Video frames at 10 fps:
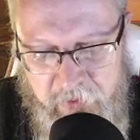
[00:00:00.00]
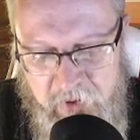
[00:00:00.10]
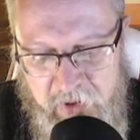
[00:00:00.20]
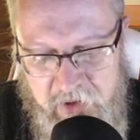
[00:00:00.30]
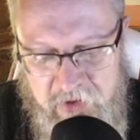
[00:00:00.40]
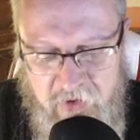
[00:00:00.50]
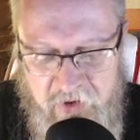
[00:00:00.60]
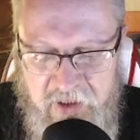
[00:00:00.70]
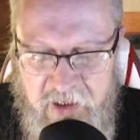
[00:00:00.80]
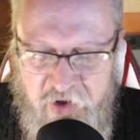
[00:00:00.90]
It's not
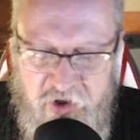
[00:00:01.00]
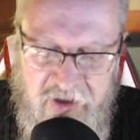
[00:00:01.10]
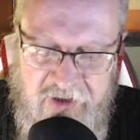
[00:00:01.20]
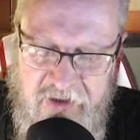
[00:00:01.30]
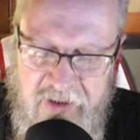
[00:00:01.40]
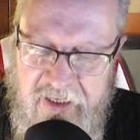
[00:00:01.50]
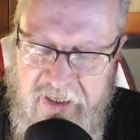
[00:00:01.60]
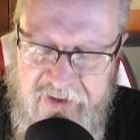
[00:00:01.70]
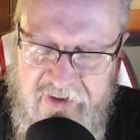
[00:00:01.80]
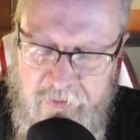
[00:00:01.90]
Nietzsche's
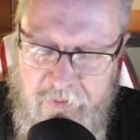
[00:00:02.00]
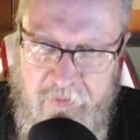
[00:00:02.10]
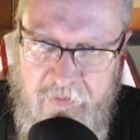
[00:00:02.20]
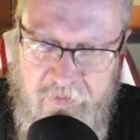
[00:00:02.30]
nihilism,